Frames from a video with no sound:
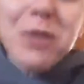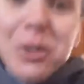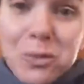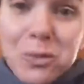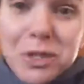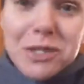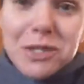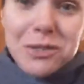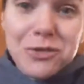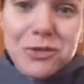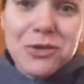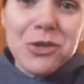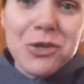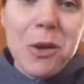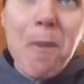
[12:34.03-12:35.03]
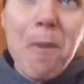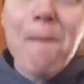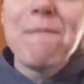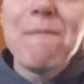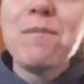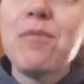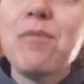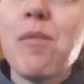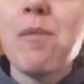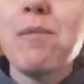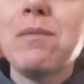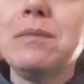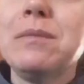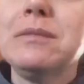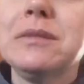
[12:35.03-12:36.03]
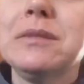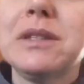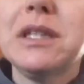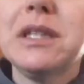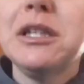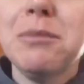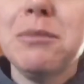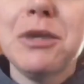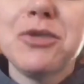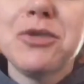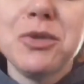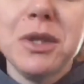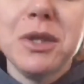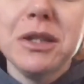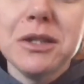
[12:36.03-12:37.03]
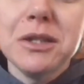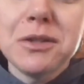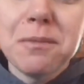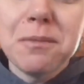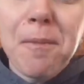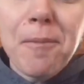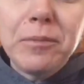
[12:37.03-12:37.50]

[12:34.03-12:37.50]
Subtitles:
Can we seriously think about doing this?